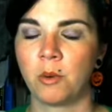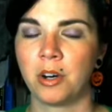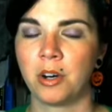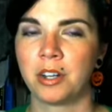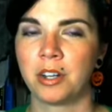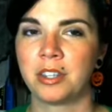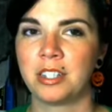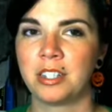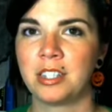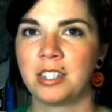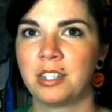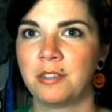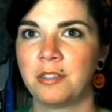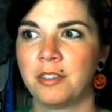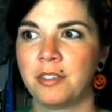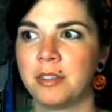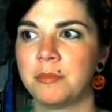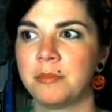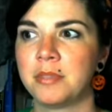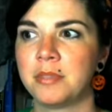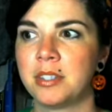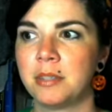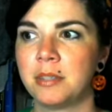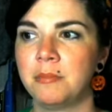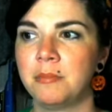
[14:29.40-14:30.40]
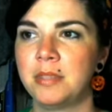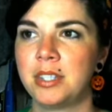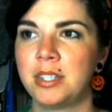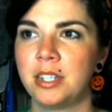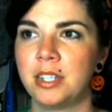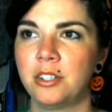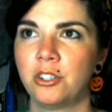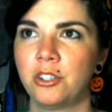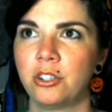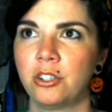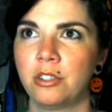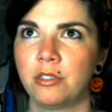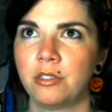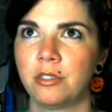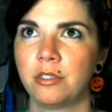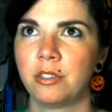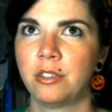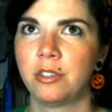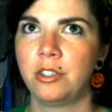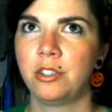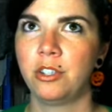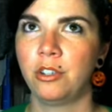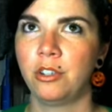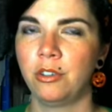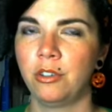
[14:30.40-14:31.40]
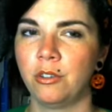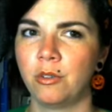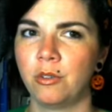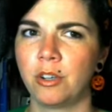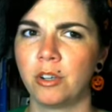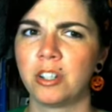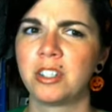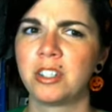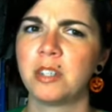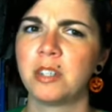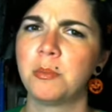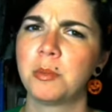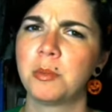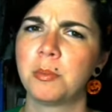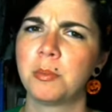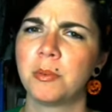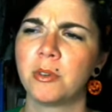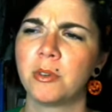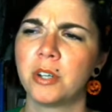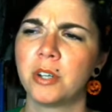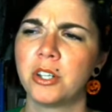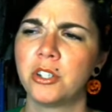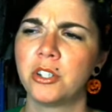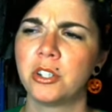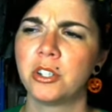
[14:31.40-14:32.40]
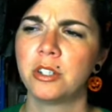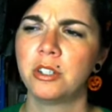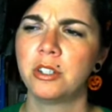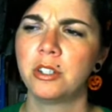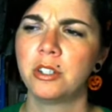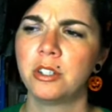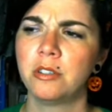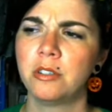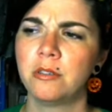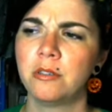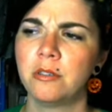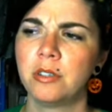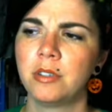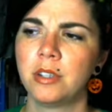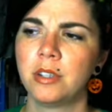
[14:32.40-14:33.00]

This is from Simsational 2, or Simspiration 2.